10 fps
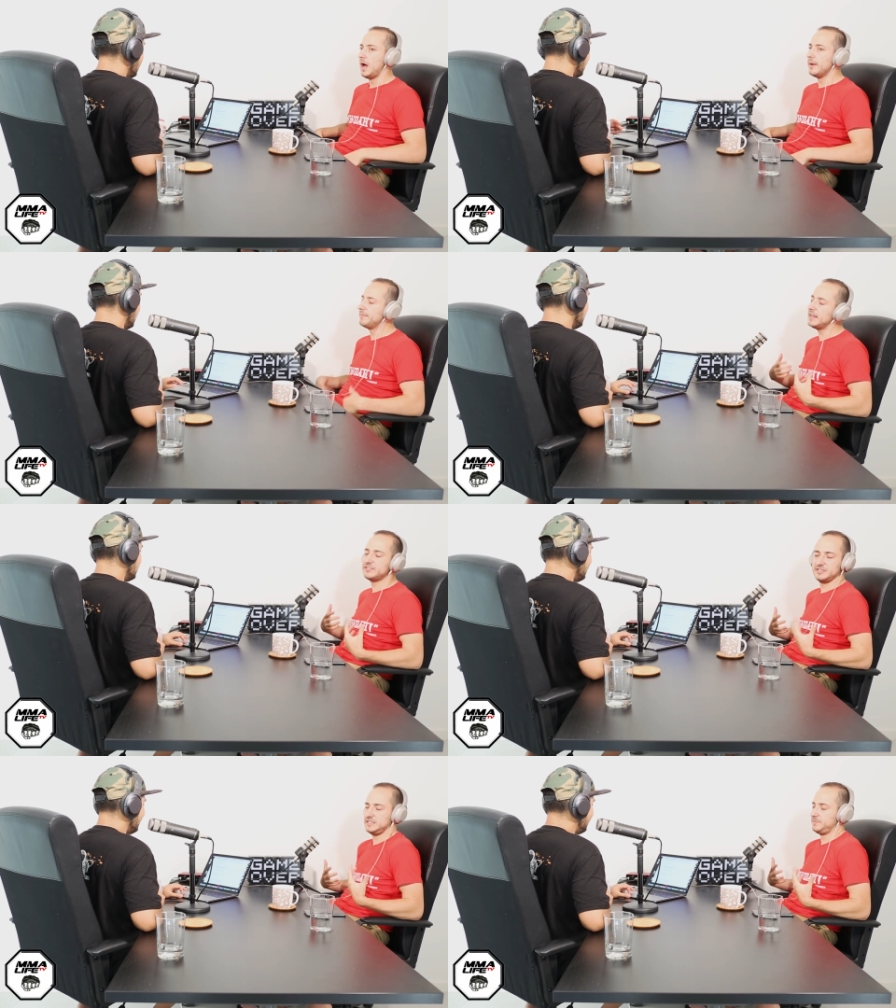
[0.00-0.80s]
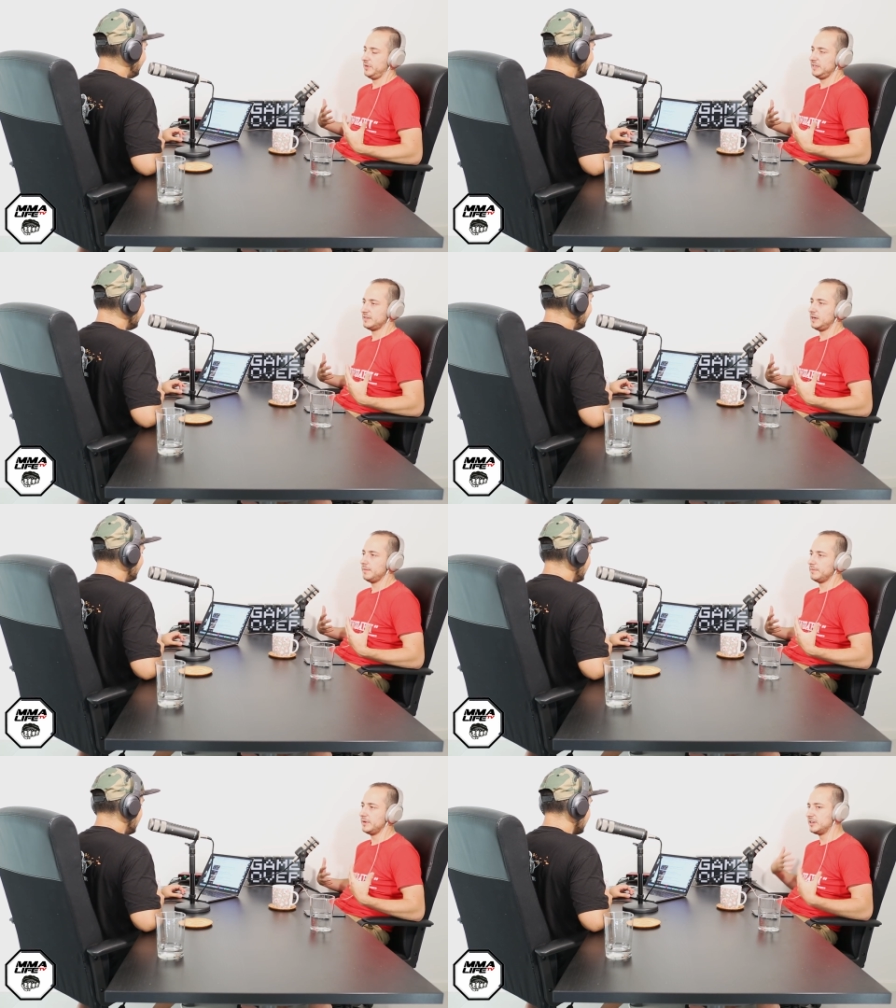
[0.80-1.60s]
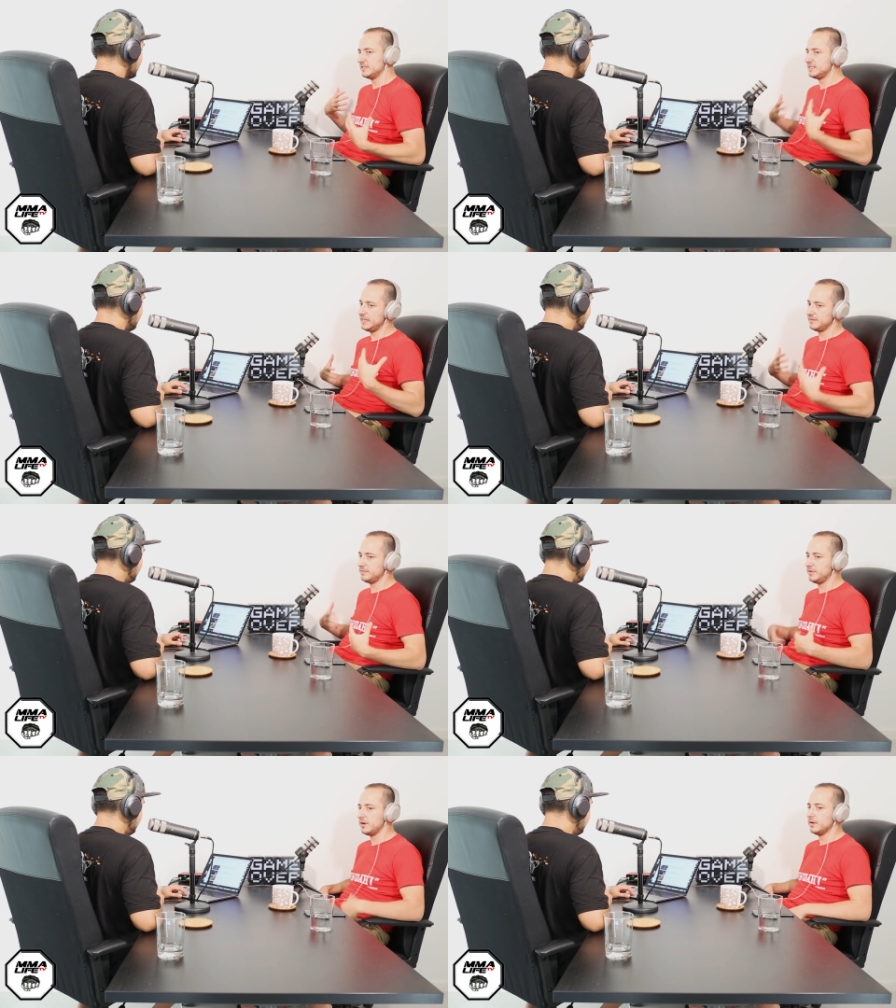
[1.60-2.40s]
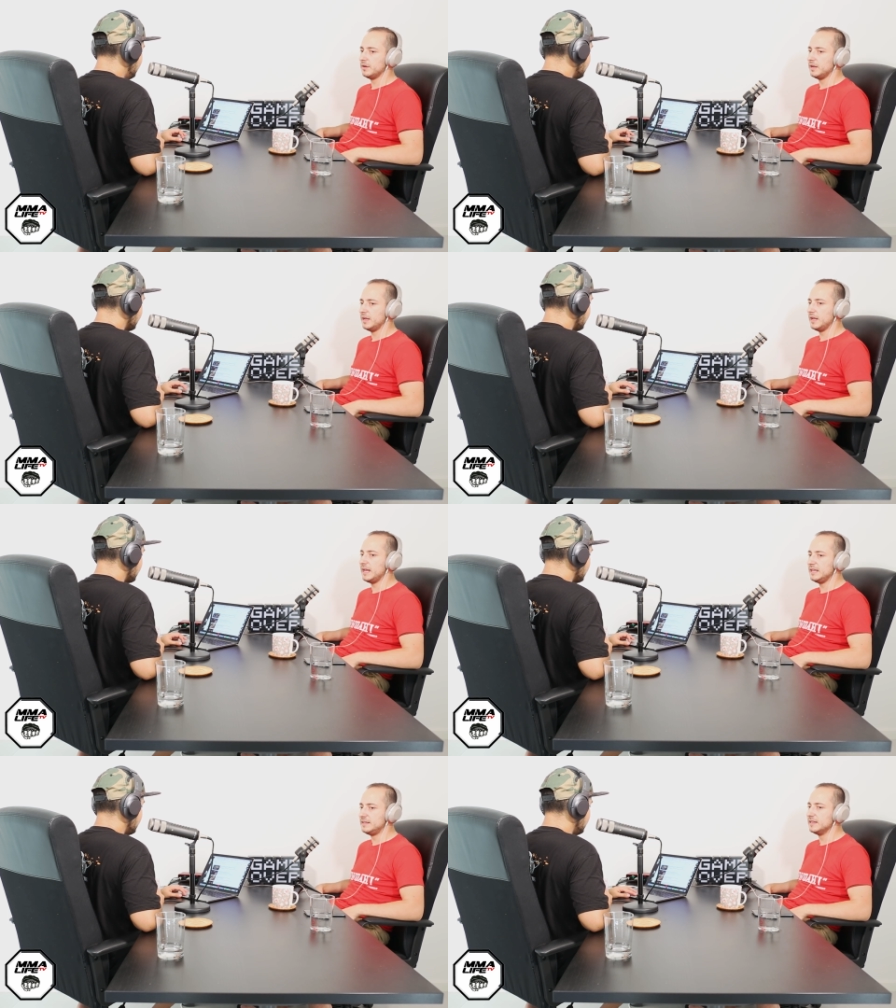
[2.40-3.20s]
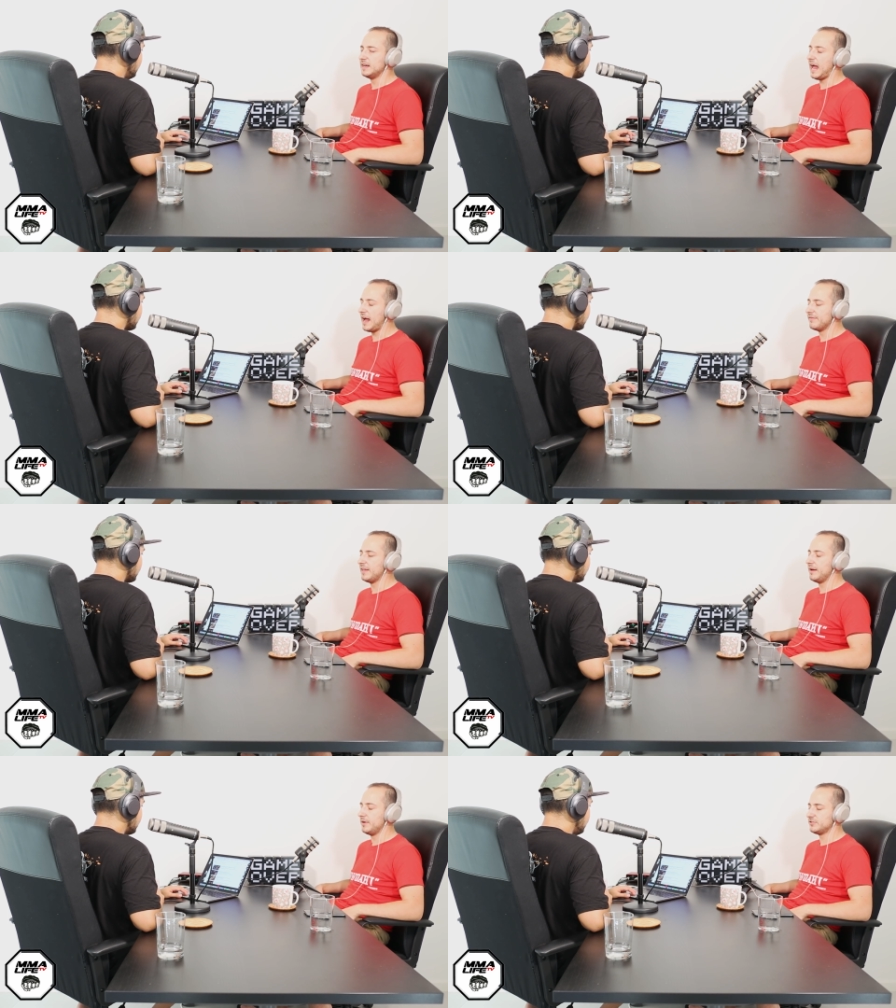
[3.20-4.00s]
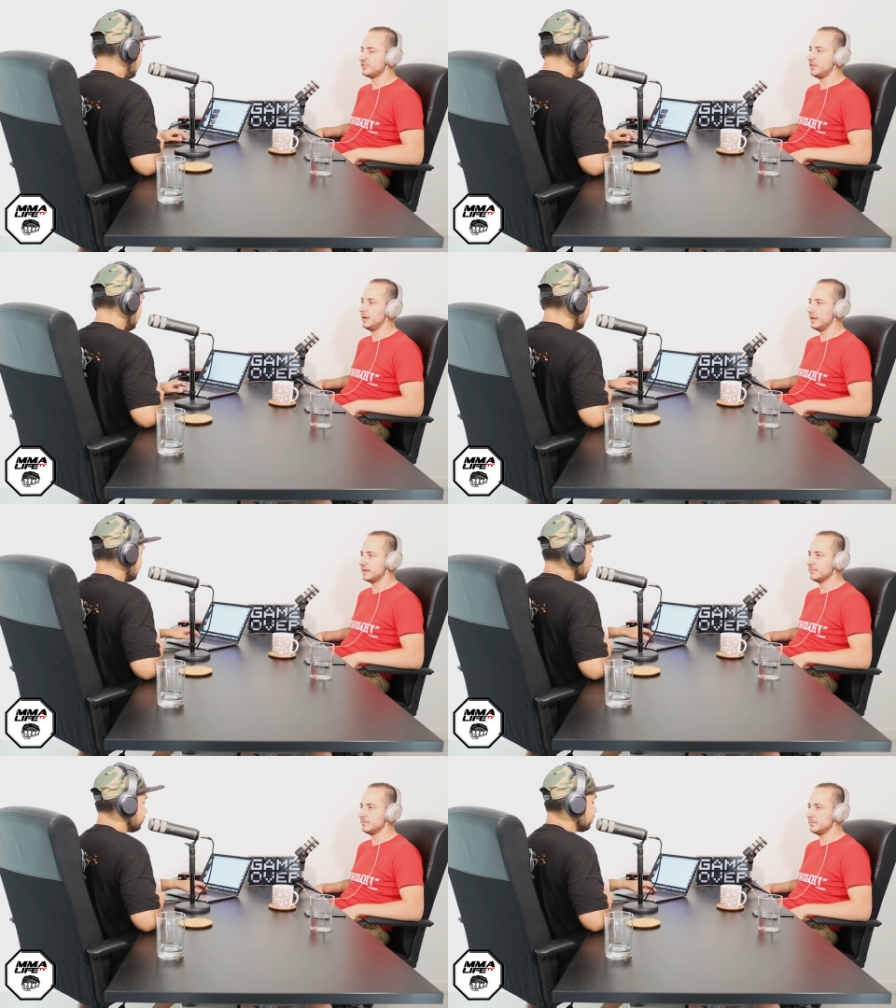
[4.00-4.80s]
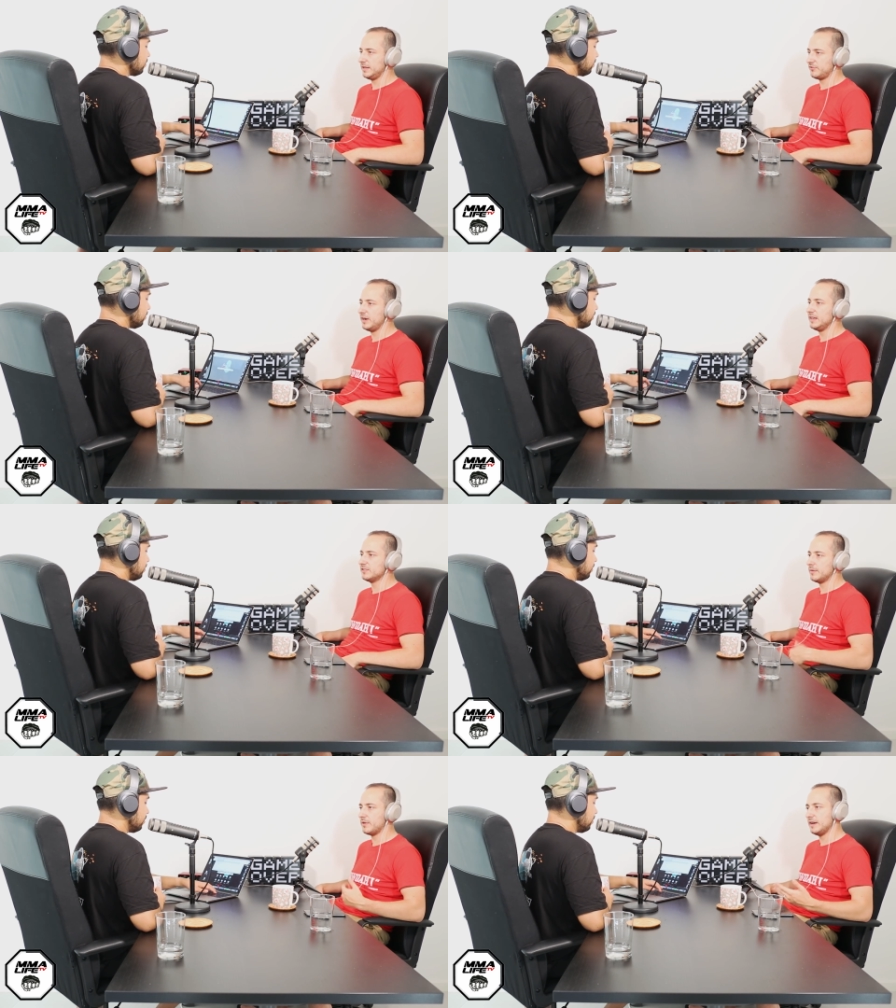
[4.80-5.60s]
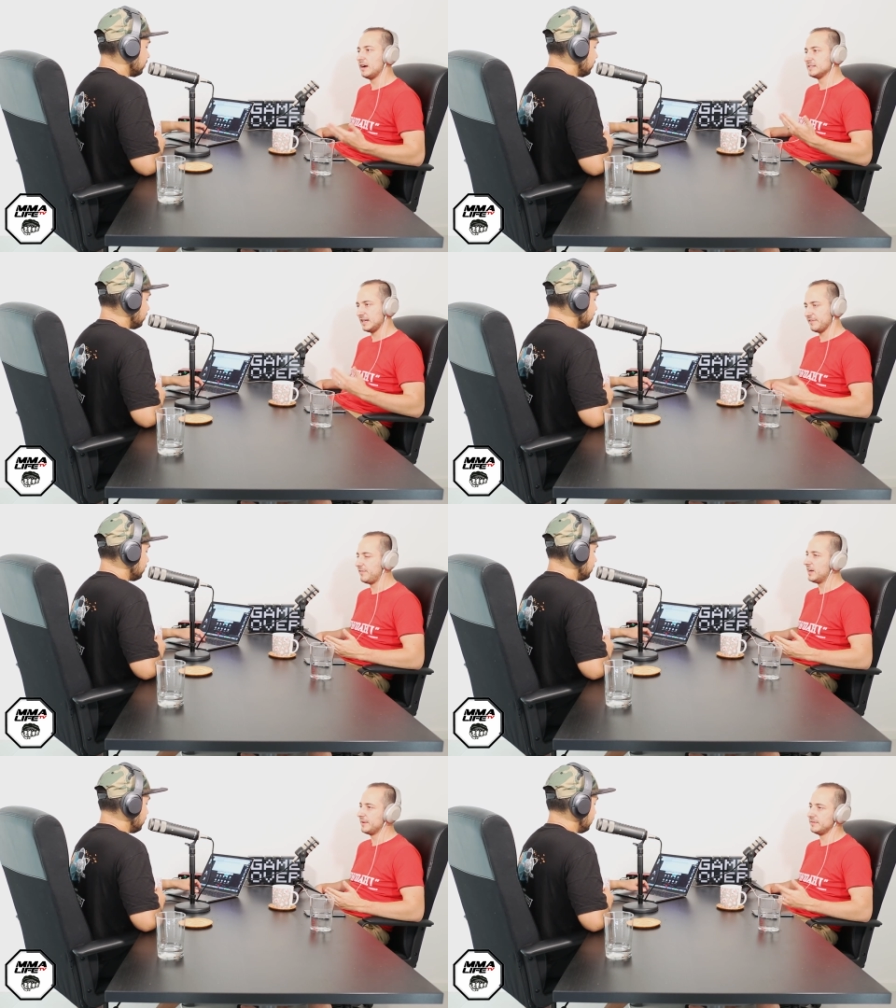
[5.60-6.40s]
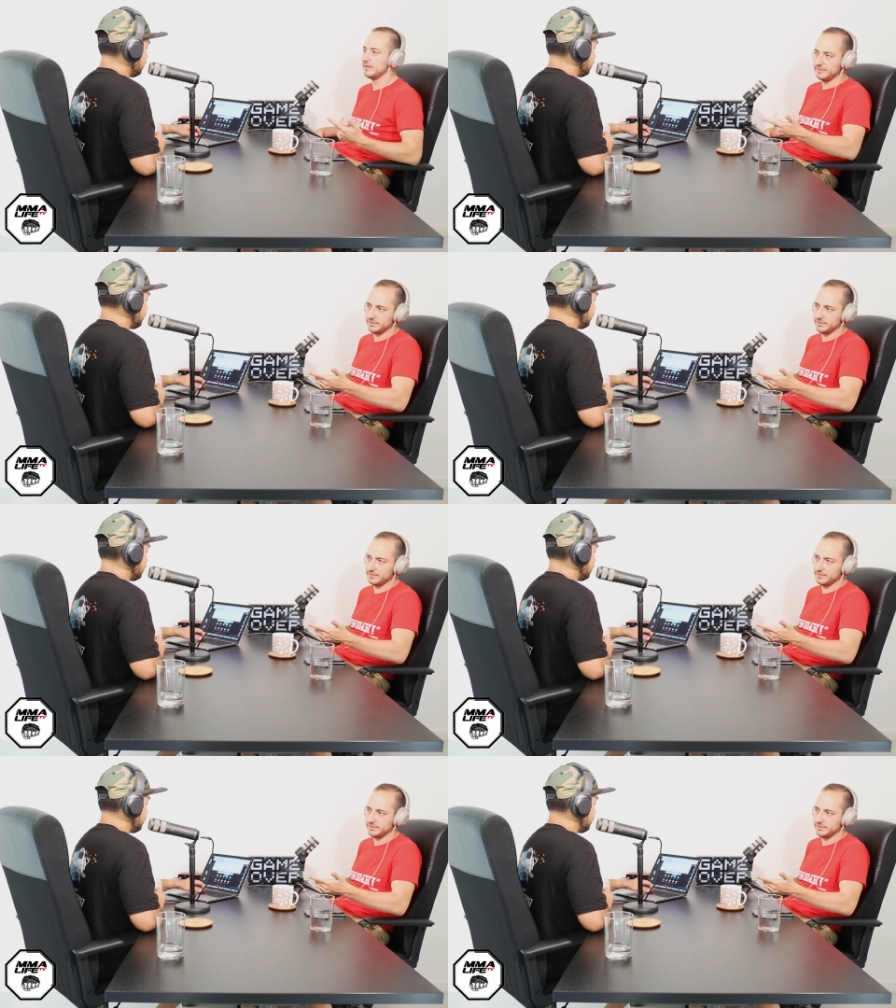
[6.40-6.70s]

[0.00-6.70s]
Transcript: I mean, that's just his body type. Yeah, but you yeah. could see, you know, he didn't have that much time, like that training time. Right now, he's had a fight. In,